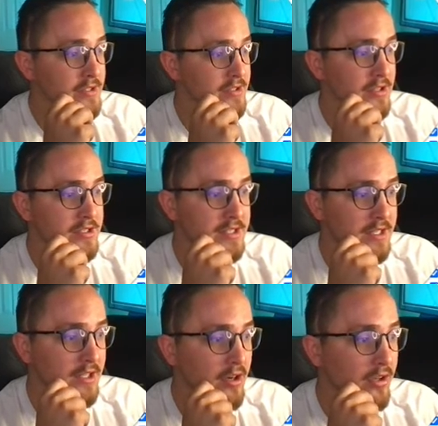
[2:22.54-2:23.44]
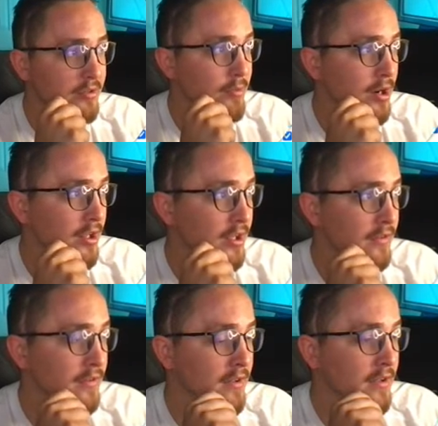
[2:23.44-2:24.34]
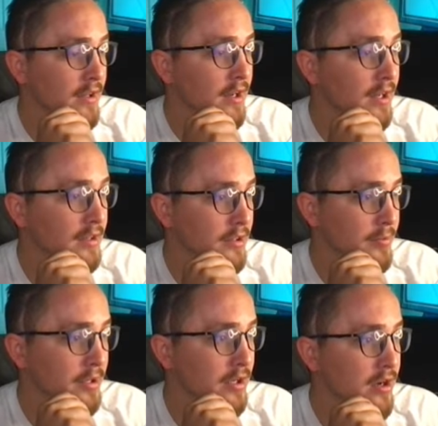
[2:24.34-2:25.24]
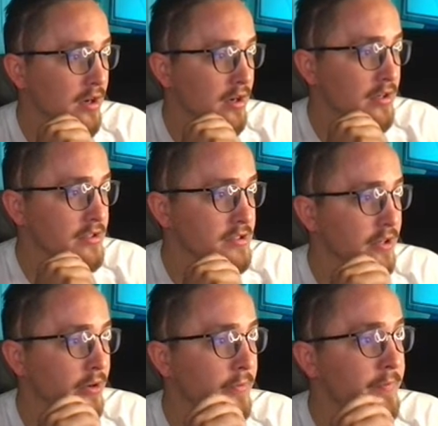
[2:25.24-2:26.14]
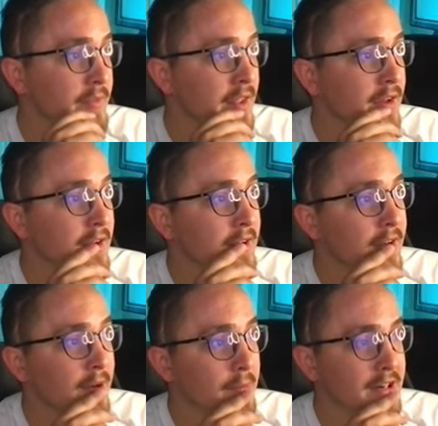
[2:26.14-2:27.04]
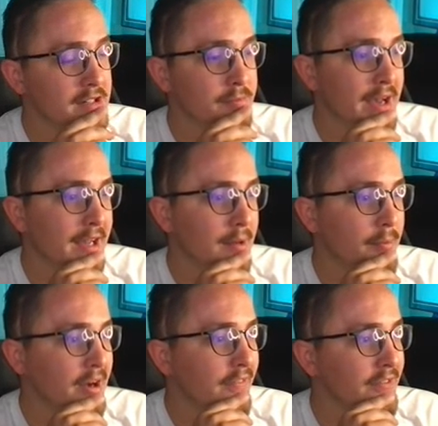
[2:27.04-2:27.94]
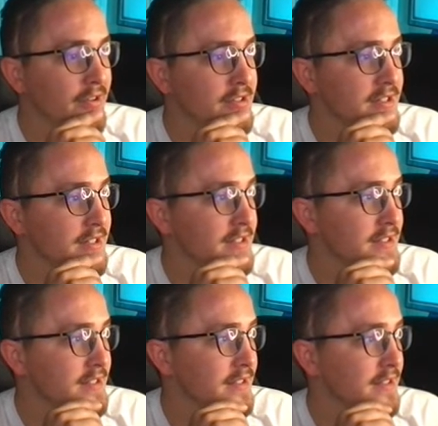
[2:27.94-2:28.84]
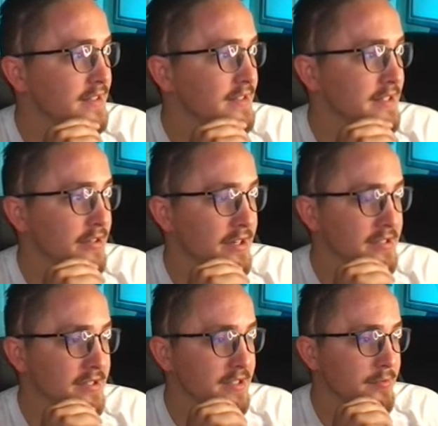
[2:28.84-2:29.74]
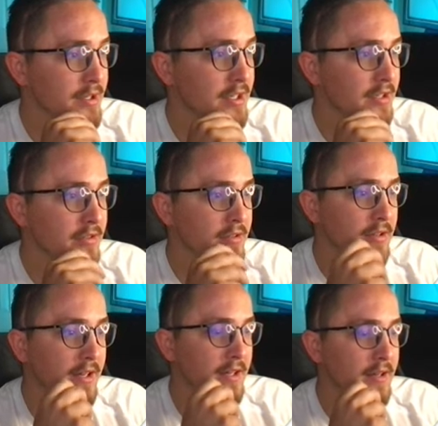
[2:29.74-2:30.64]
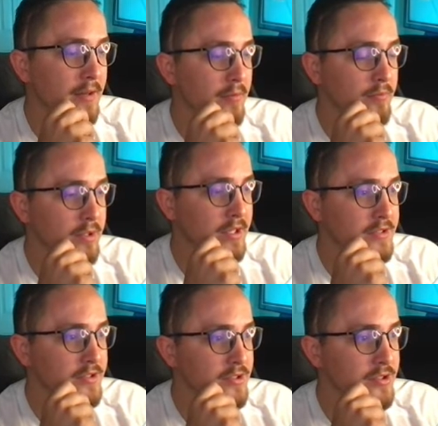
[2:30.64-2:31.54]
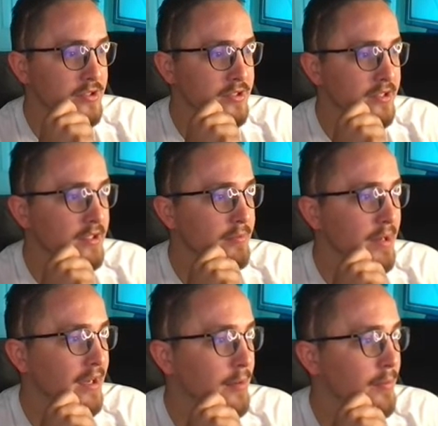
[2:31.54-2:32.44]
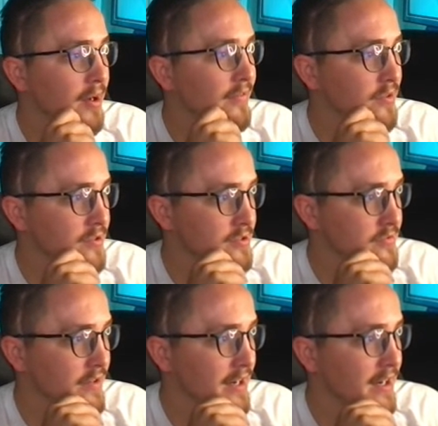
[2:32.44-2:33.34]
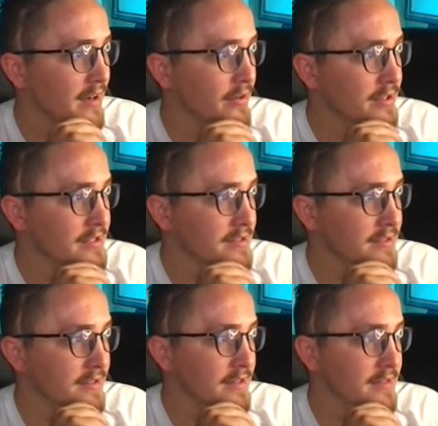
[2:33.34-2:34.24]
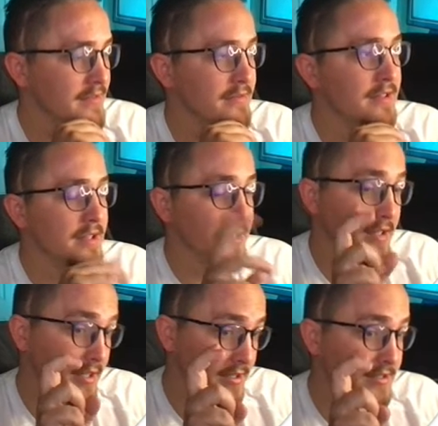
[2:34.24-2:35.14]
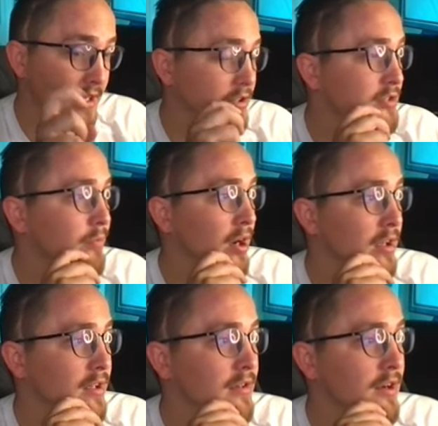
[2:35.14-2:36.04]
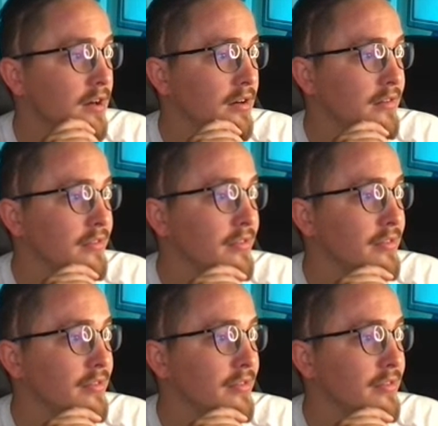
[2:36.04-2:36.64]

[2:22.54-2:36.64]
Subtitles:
are sitting on the market a little bit longer. So here's backup offers. This isn't as interesting to me because usually backup offers right now in a seller's market aren't